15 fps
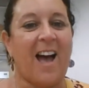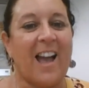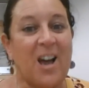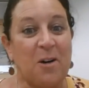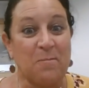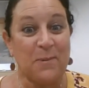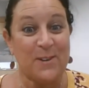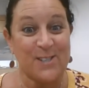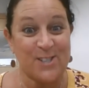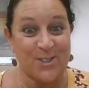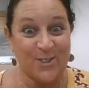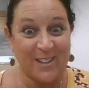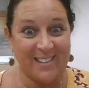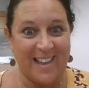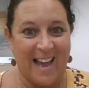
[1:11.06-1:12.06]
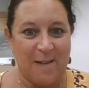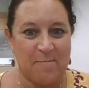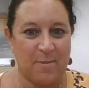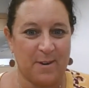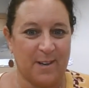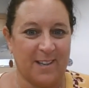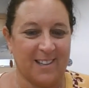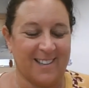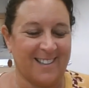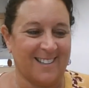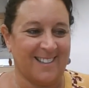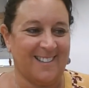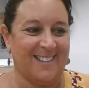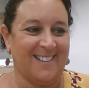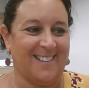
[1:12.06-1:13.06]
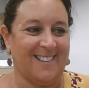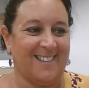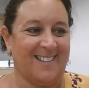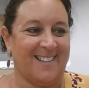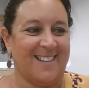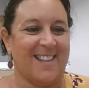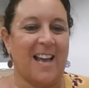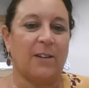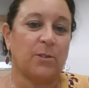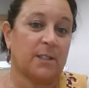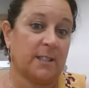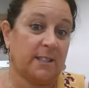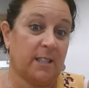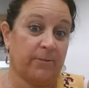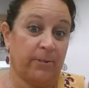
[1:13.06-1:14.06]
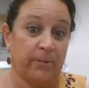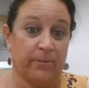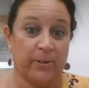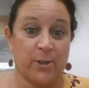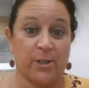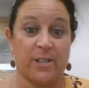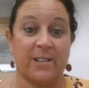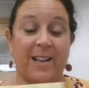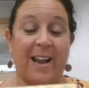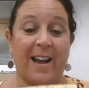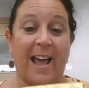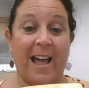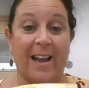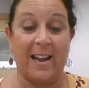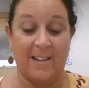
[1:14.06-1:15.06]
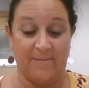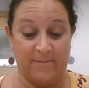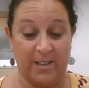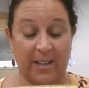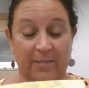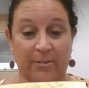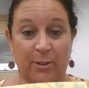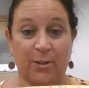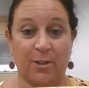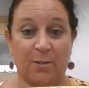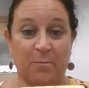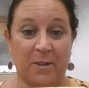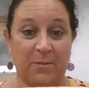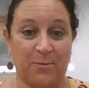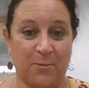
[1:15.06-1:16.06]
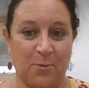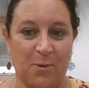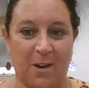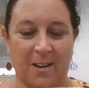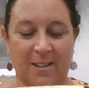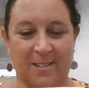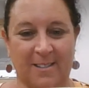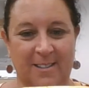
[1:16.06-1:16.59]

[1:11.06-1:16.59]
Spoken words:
hope you enjoyed that book. That was a different version than I've ever heard before.